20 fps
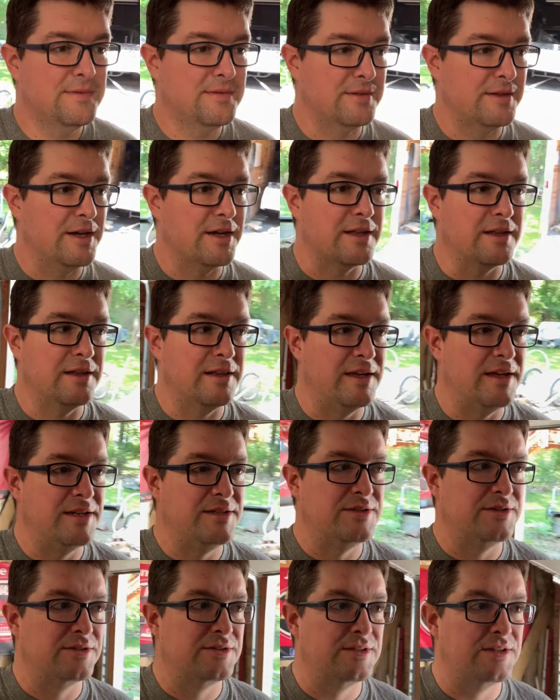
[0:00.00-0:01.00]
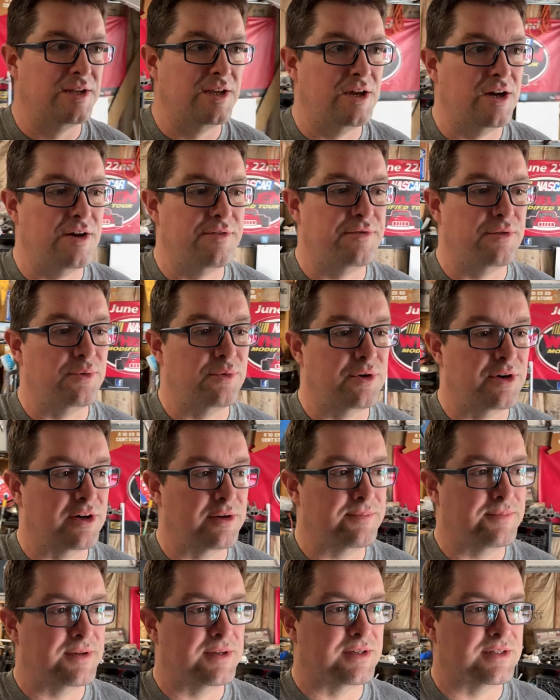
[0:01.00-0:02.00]
Luckily, I took today off of
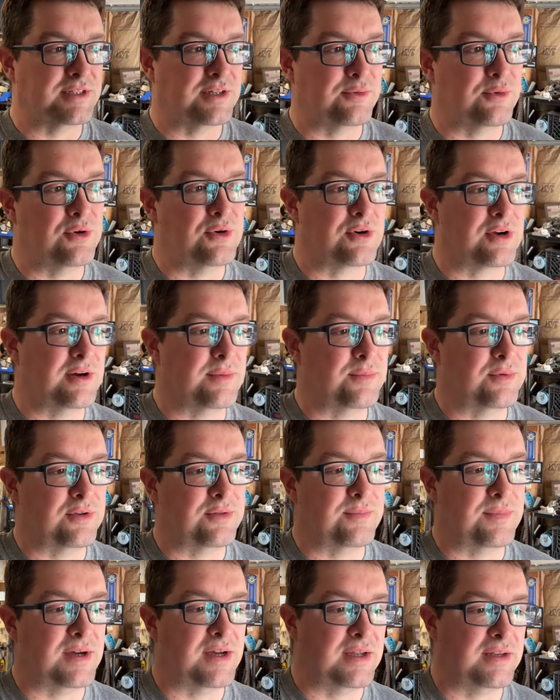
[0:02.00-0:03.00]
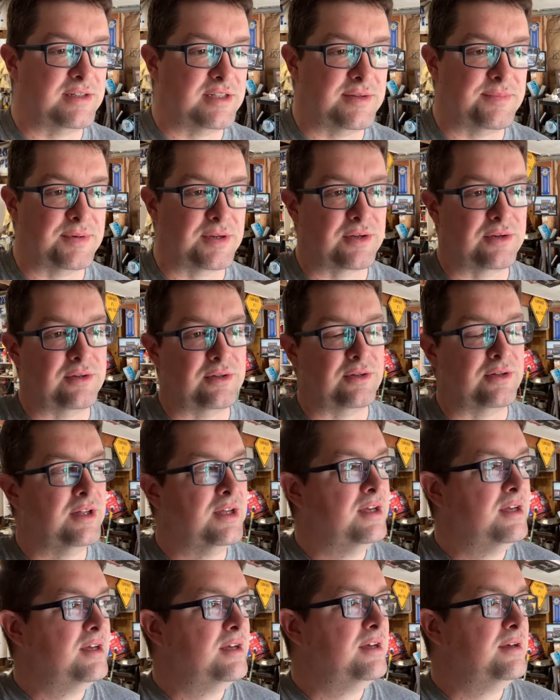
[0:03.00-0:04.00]
work because I woke up with my typical
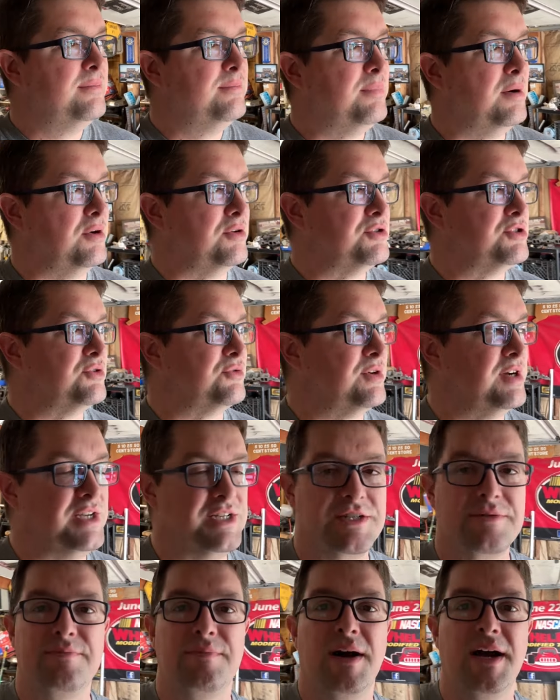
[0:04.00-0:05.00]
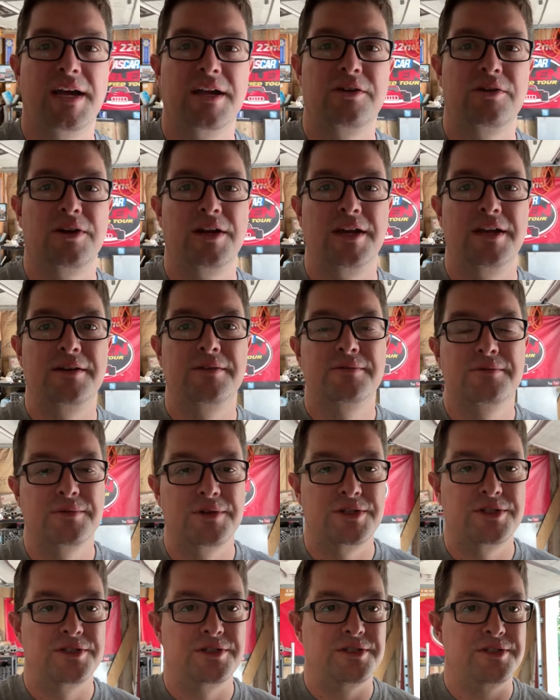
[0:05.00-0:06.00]
post-race migraine,
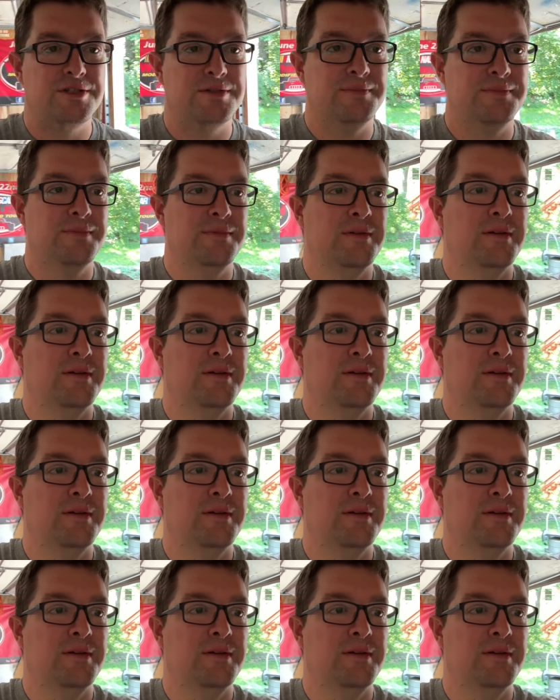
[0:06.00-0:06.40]
which is